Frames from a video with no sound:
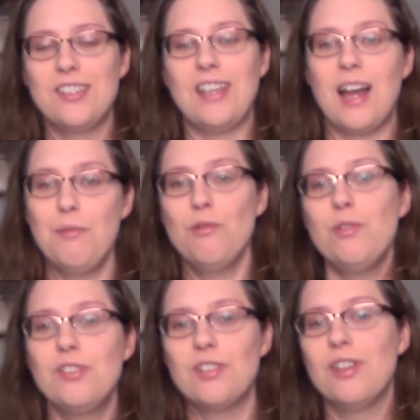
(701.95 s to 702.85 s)
So yeah, I'm
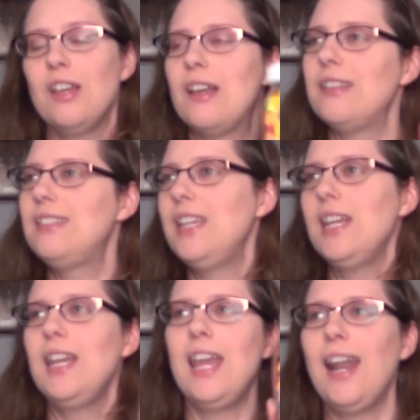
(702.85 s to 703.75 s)
going to
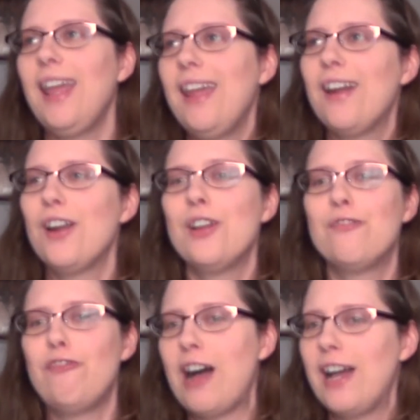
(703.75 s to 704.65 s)
dig in here,
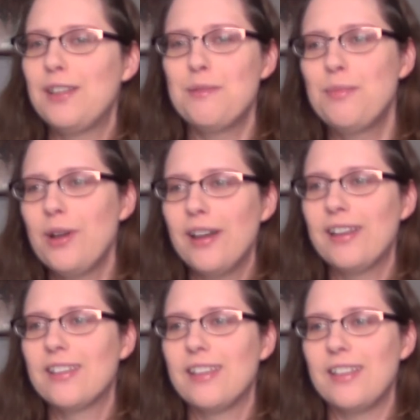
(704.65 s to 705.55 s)
find a book,
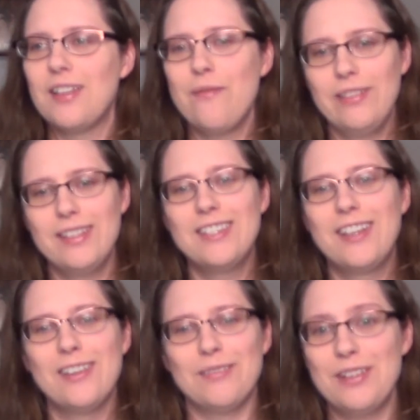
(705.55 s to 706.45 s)
and hopefully it's a
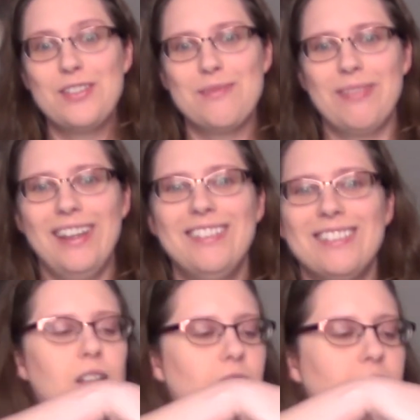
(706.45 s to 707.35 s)
good one. It should be.
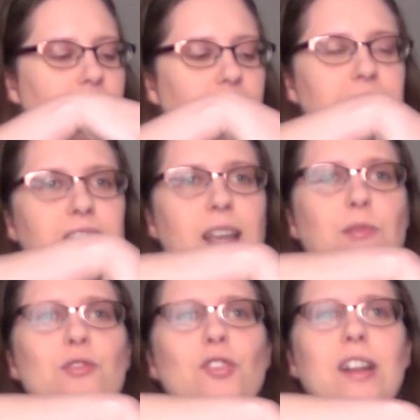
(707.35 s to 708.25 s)
Okay, let's see. I'm
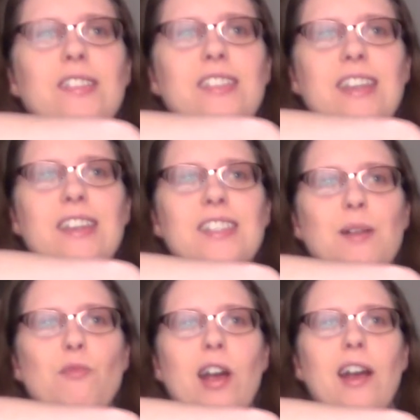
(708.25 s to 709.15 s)
going to try to dig
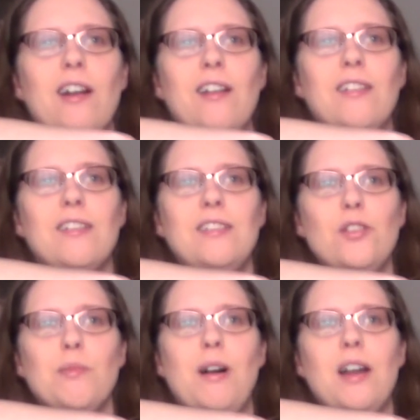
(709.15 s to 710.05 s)
somewhere
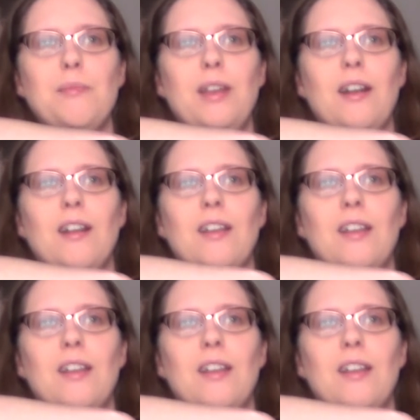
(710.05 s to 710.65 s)
near the bottom here.